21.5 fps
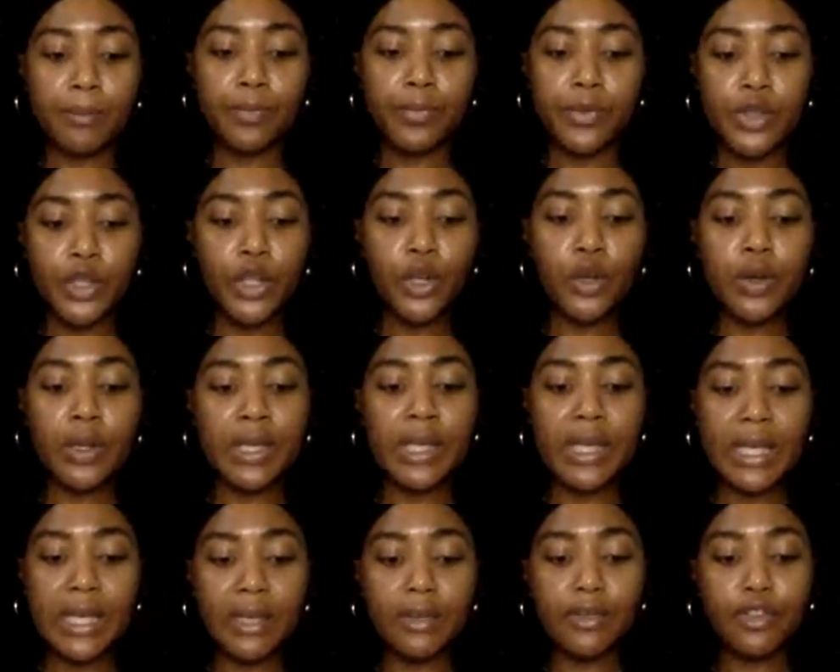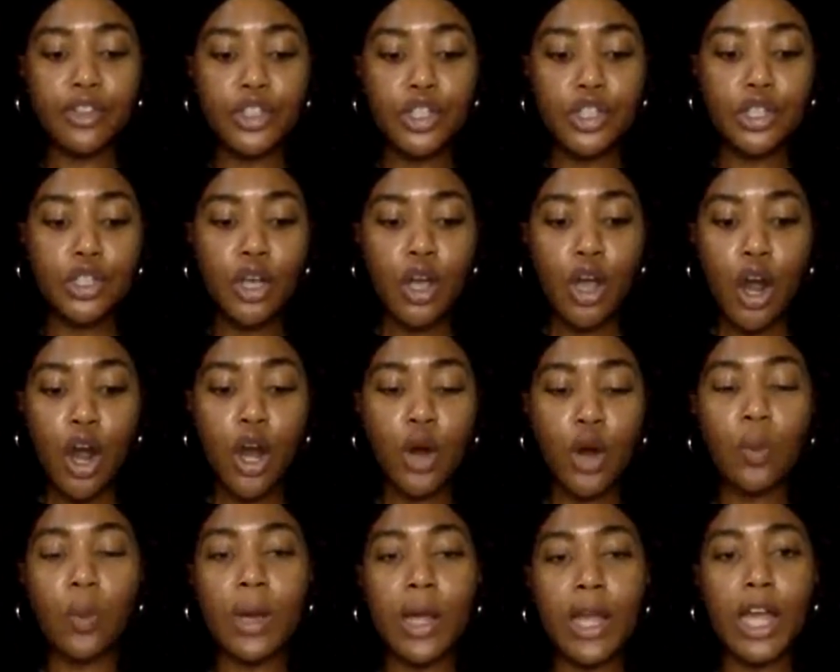your gifts
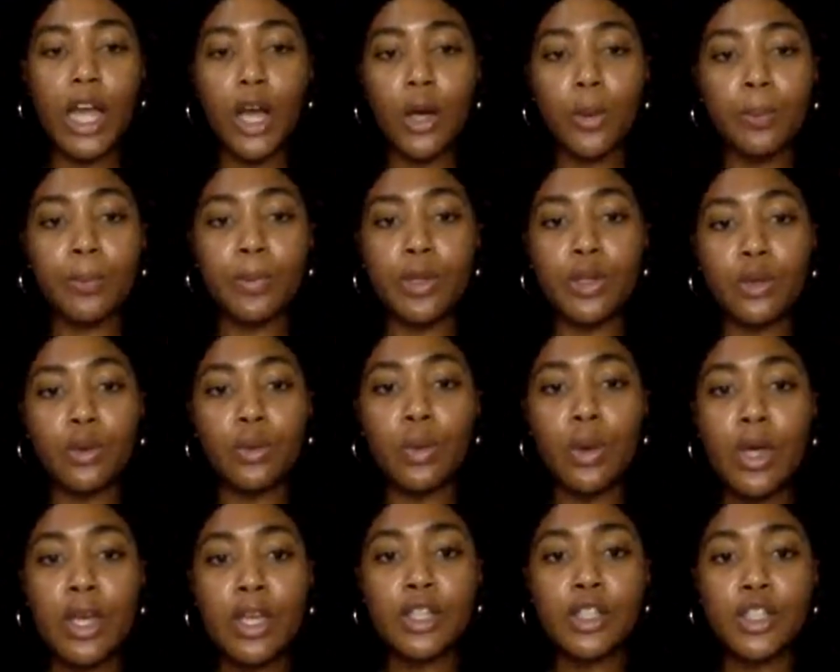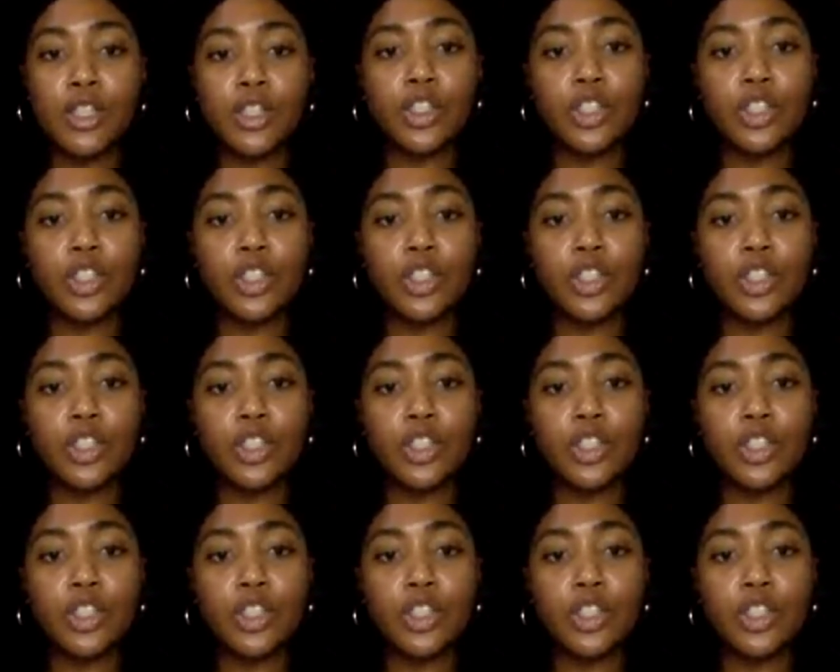are what help you to